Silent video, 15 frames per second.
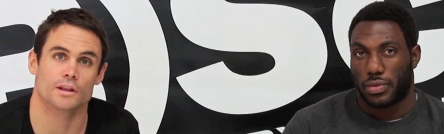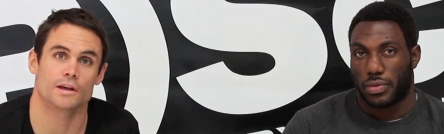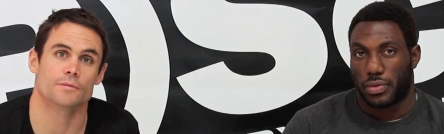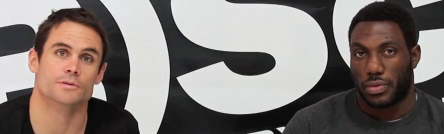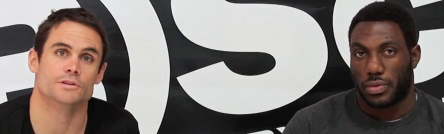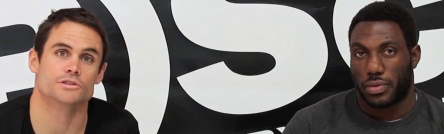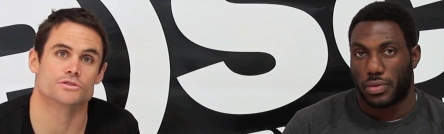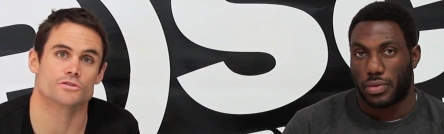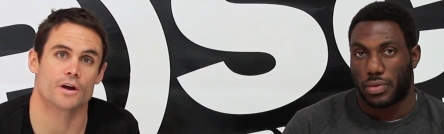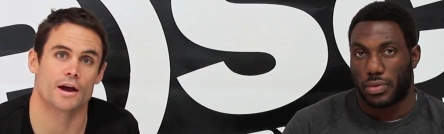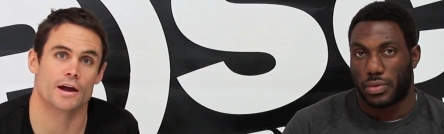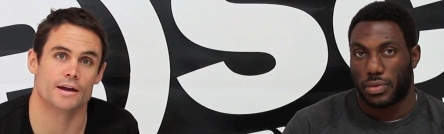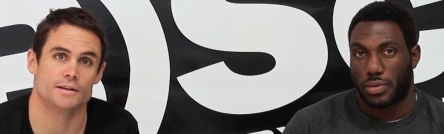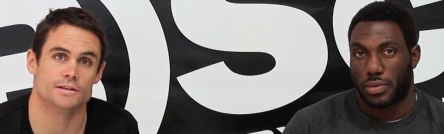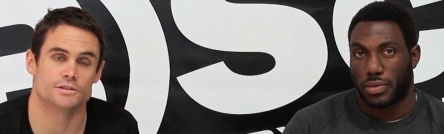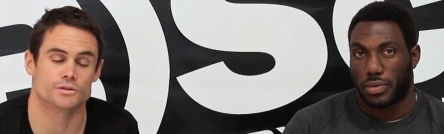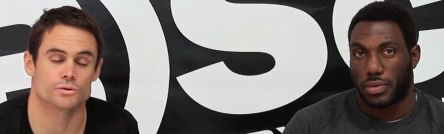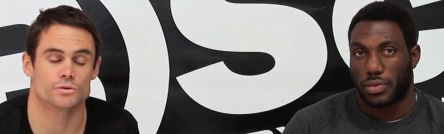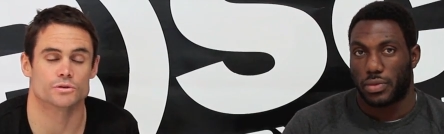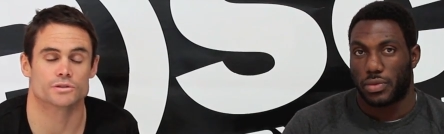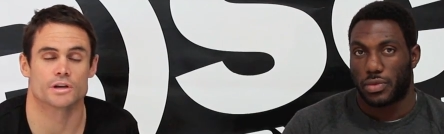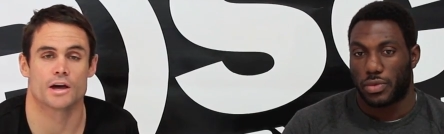Speaker 1: ligament strains. It
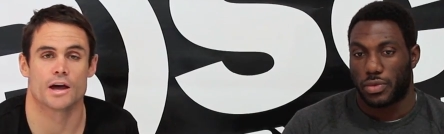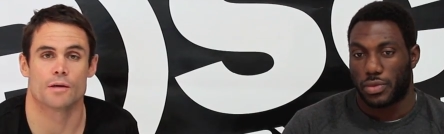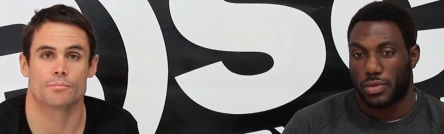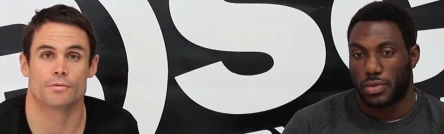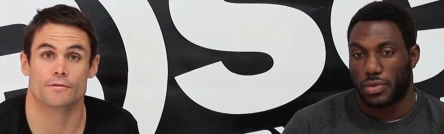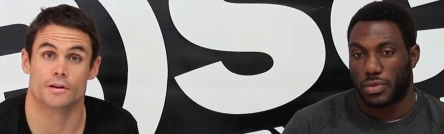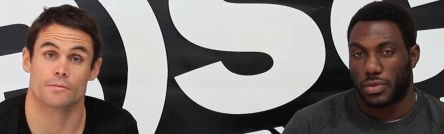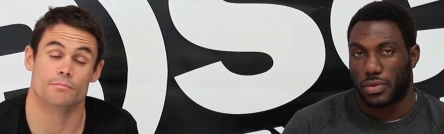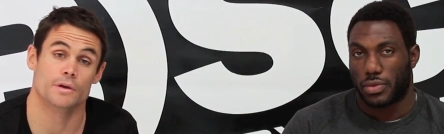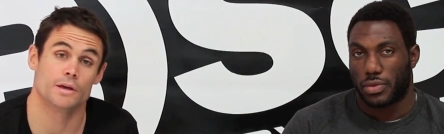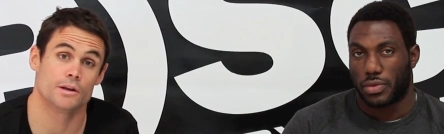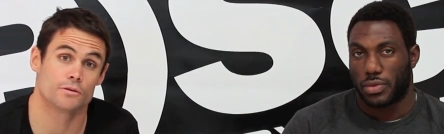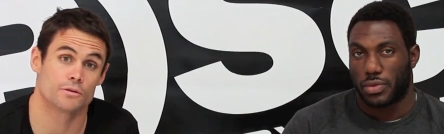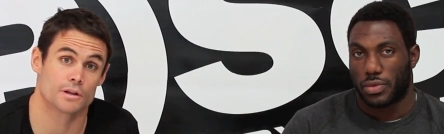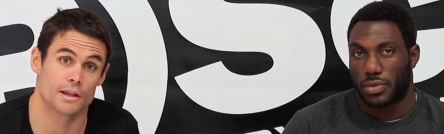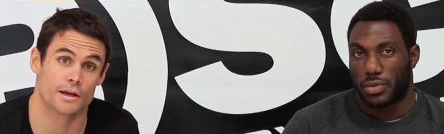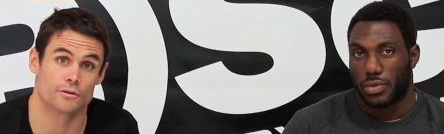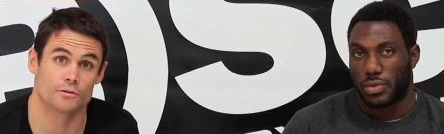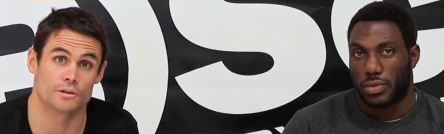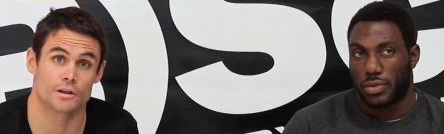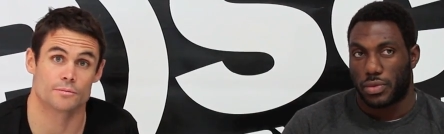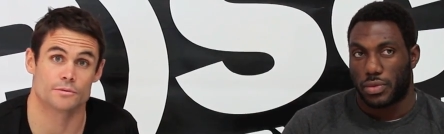also help prevent medial
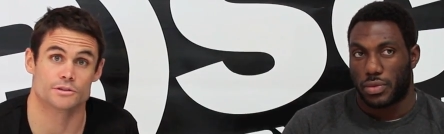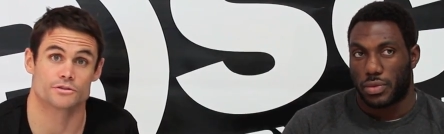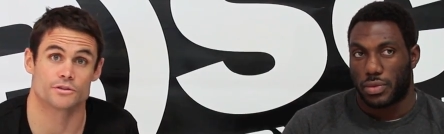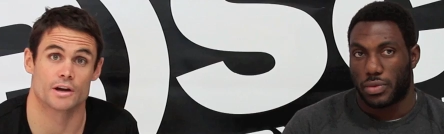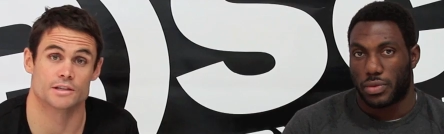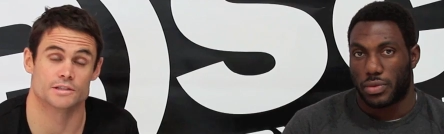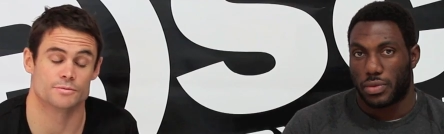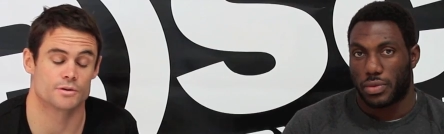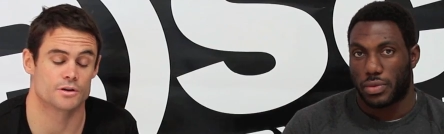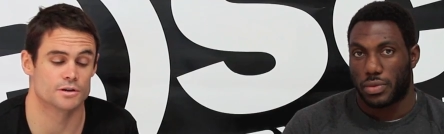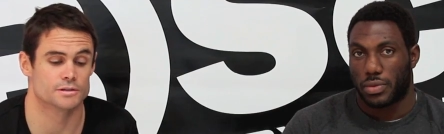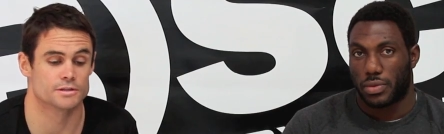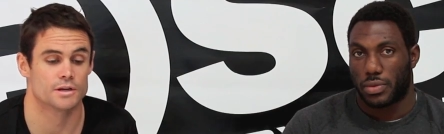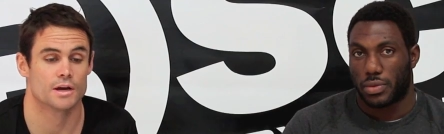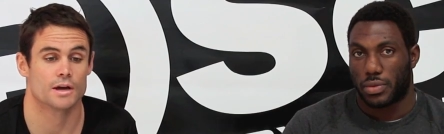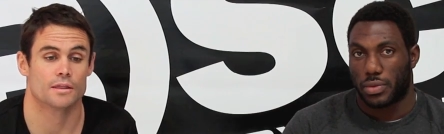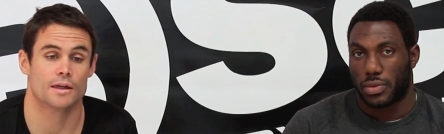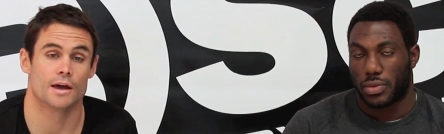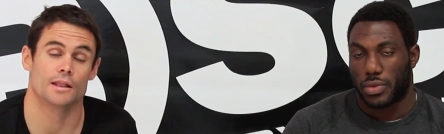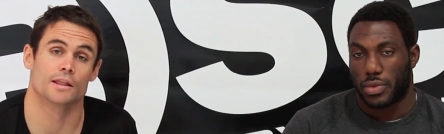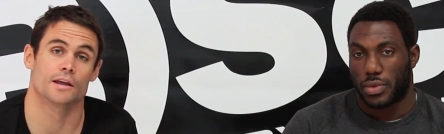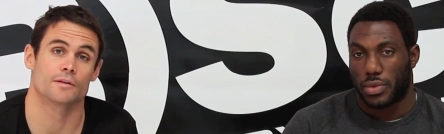collateral ligament strains, and because
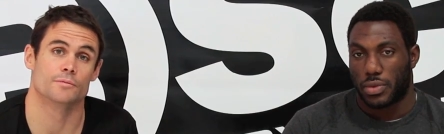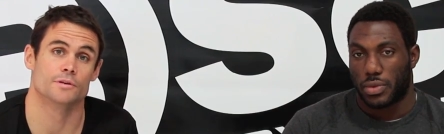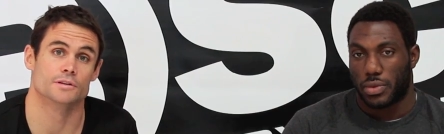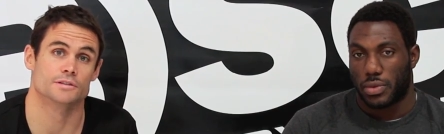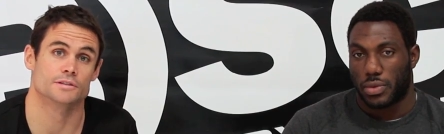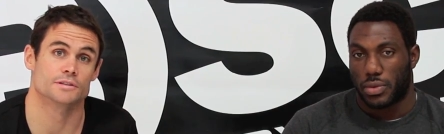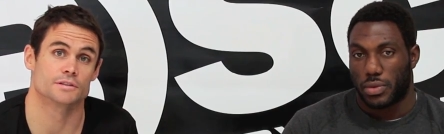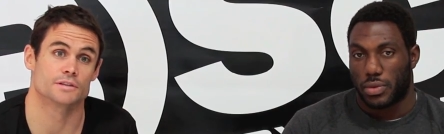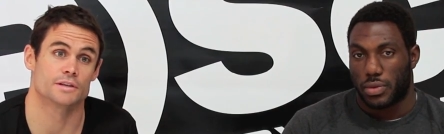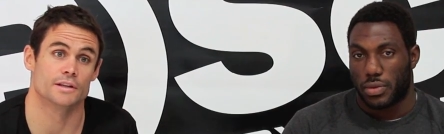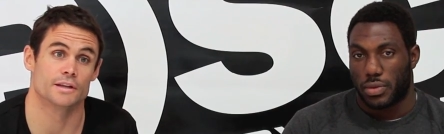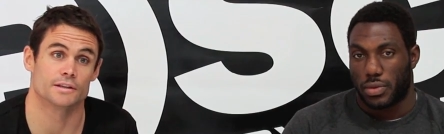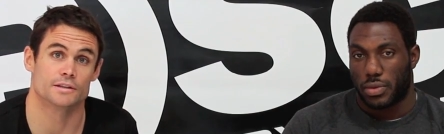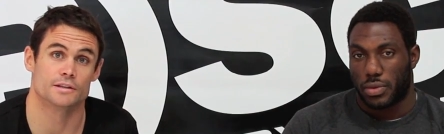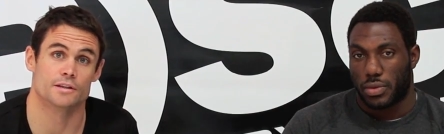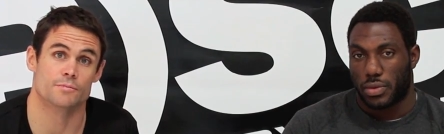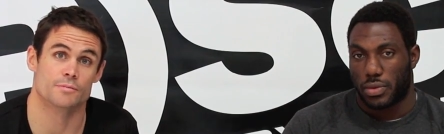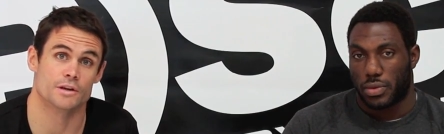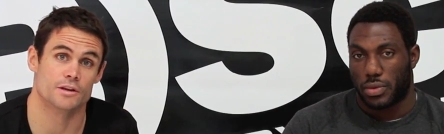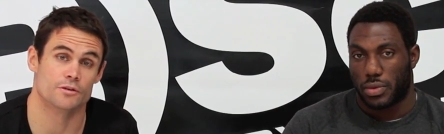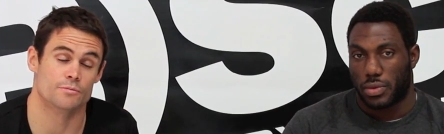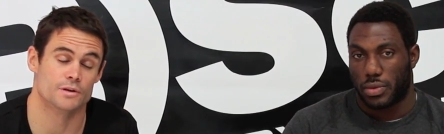that ligament is connected to the
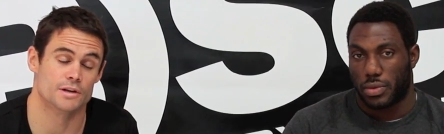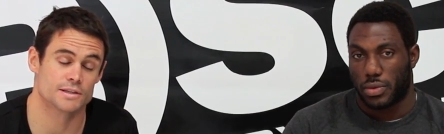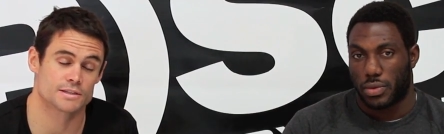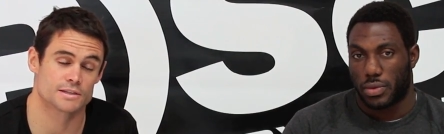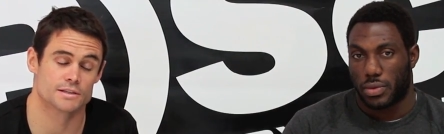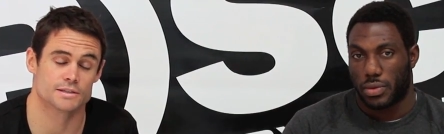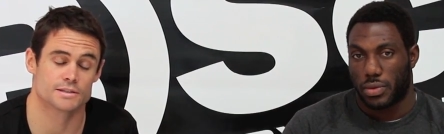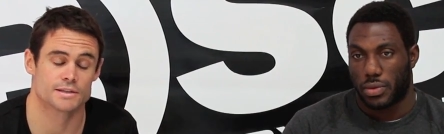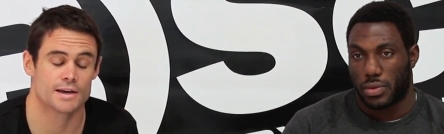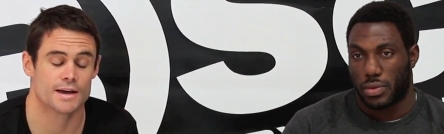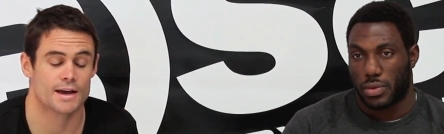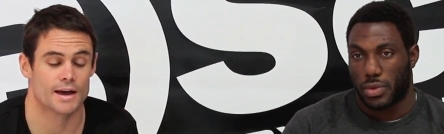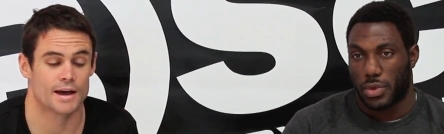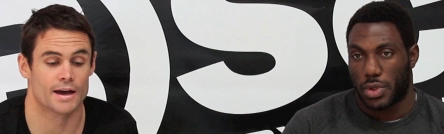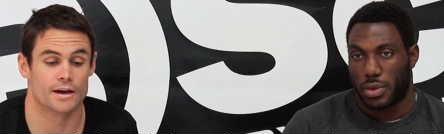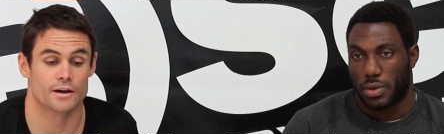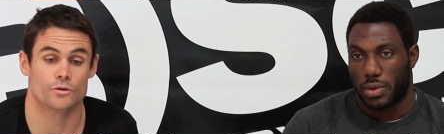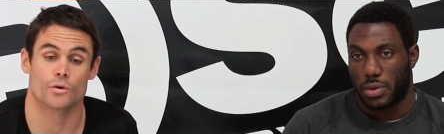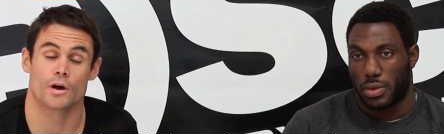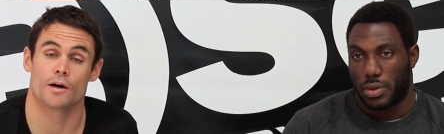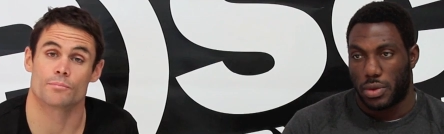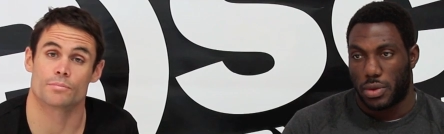medial meniscus, it
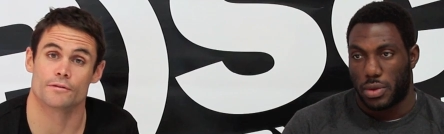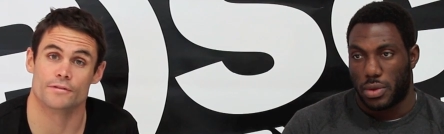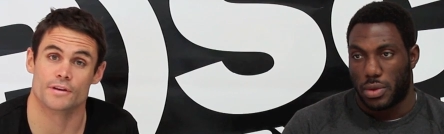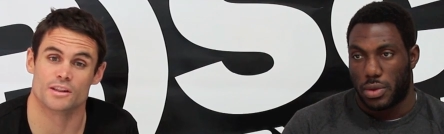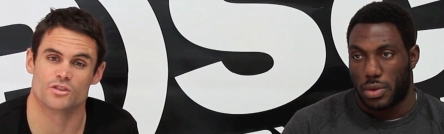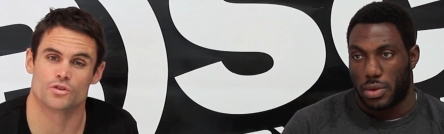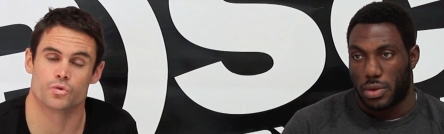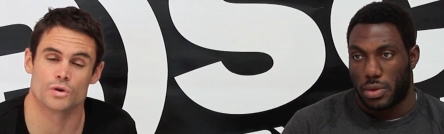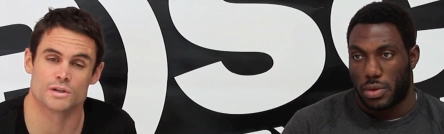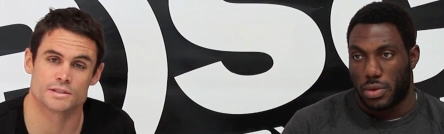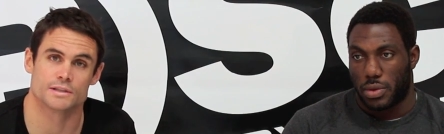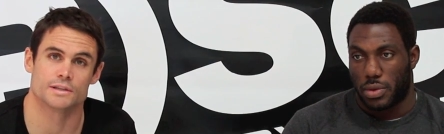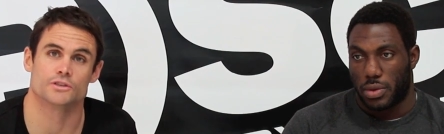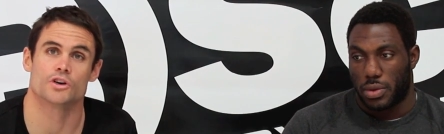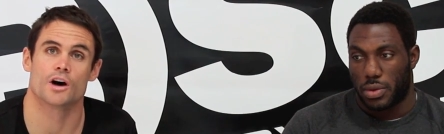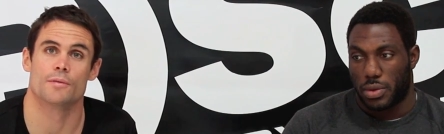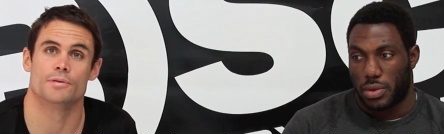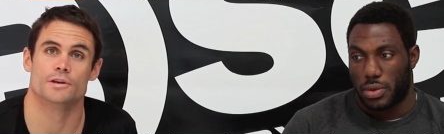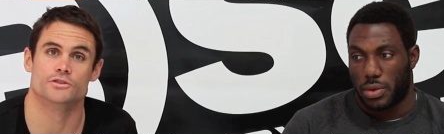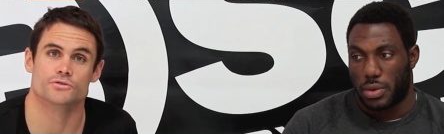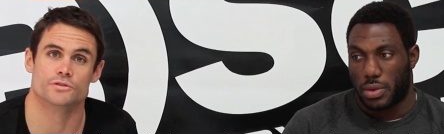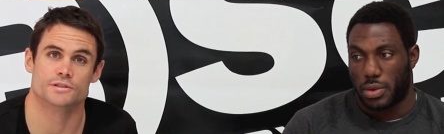will help prevent twisting
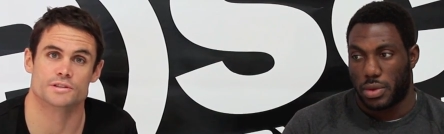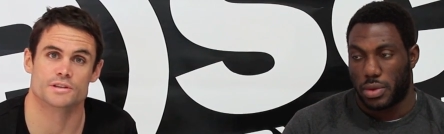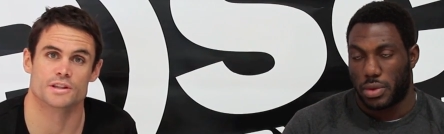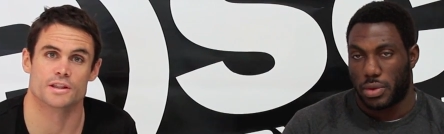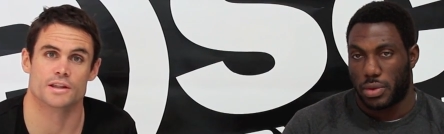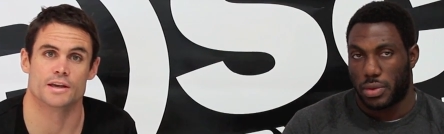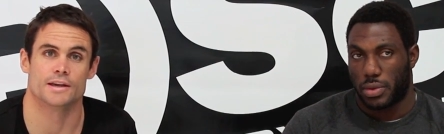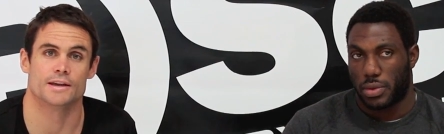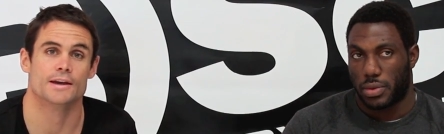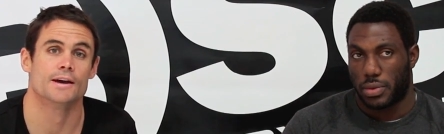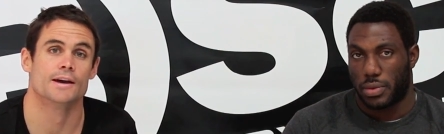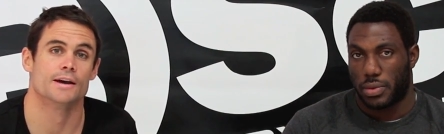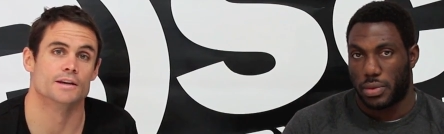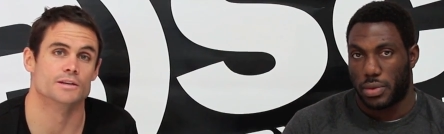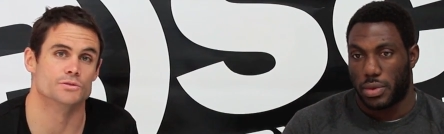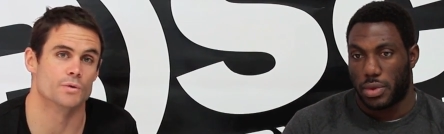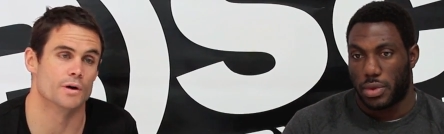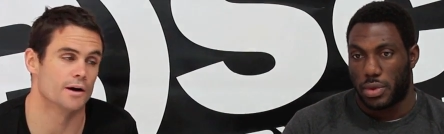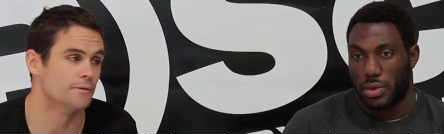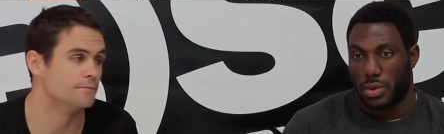type injuries to the knee as